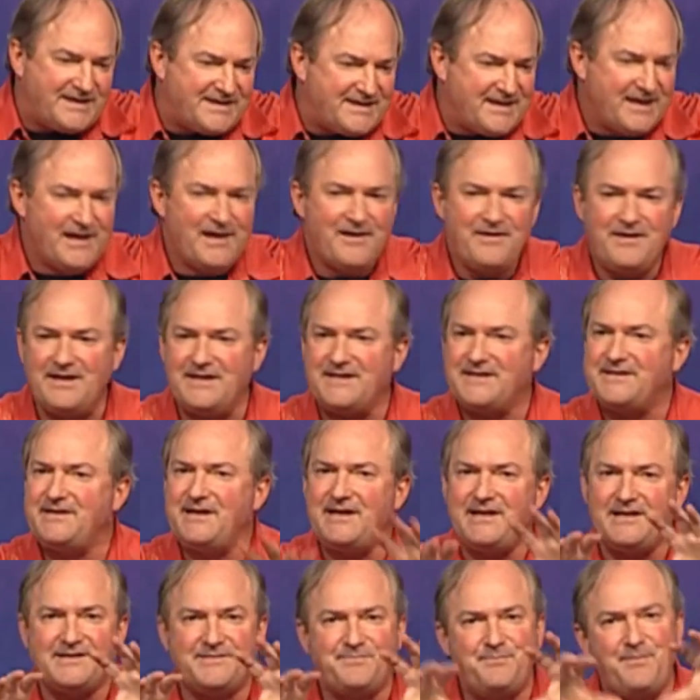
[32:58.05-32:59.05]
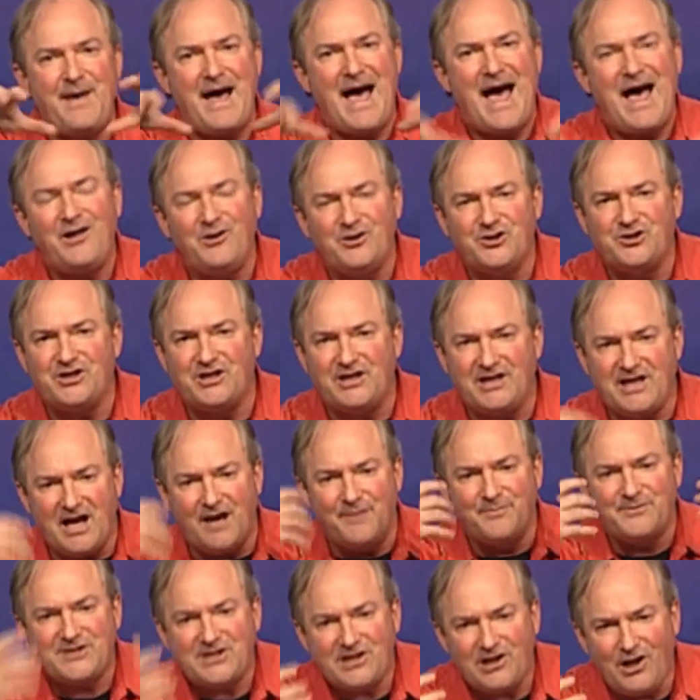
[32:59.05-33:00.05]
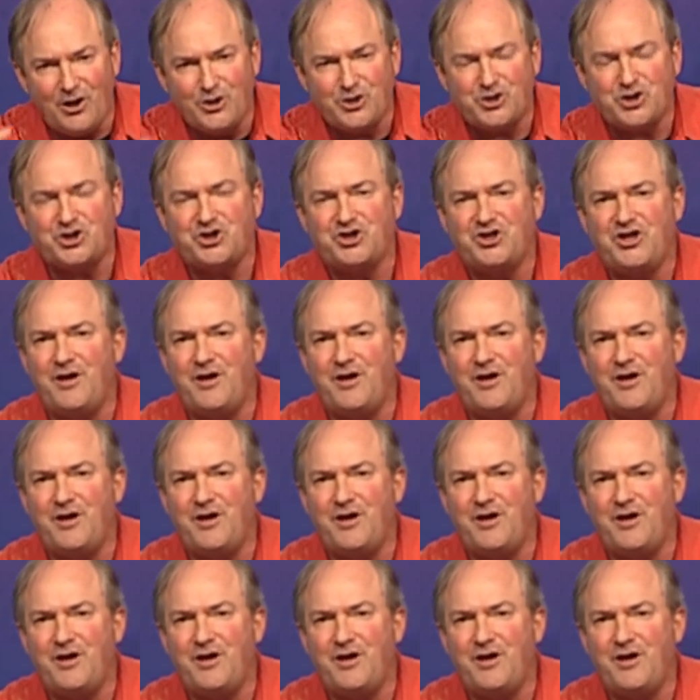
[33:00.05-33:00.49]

these, these mounds and comes closer to them.